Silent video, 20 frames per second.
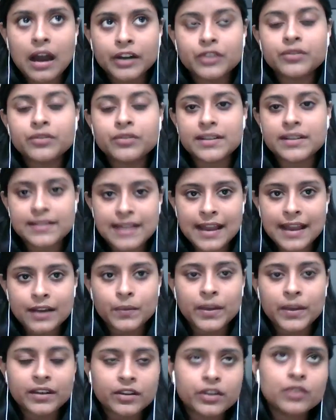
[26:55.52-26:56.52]
to
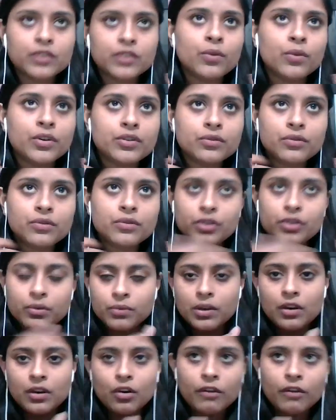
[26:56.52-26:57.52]
decide whether you want to go
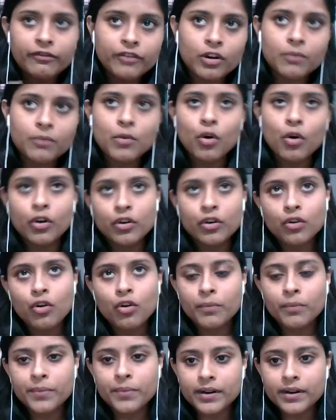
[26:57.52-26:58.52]
to a law firm or a
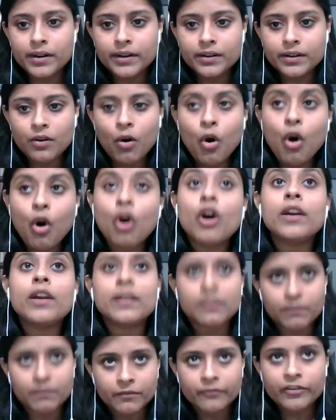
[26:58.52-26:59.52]
corporate, or
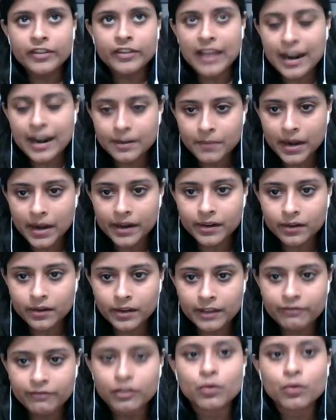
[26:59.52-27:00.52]
for that matter,
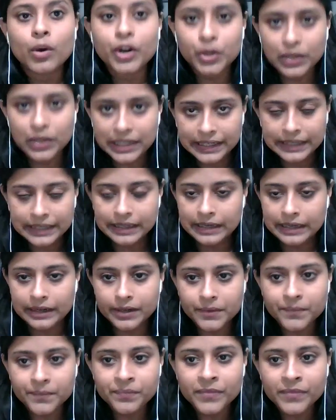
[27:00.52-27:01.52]
if you want to litigate.
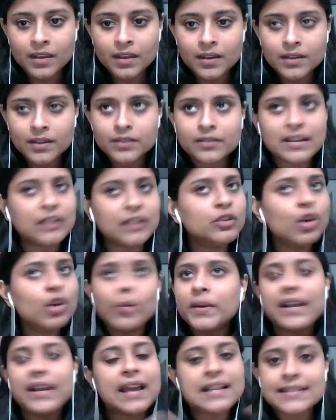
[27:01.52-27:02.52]
So
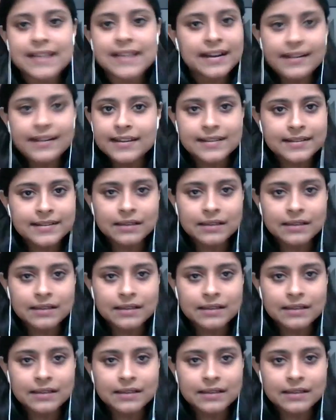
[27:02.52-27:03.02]
nobody else can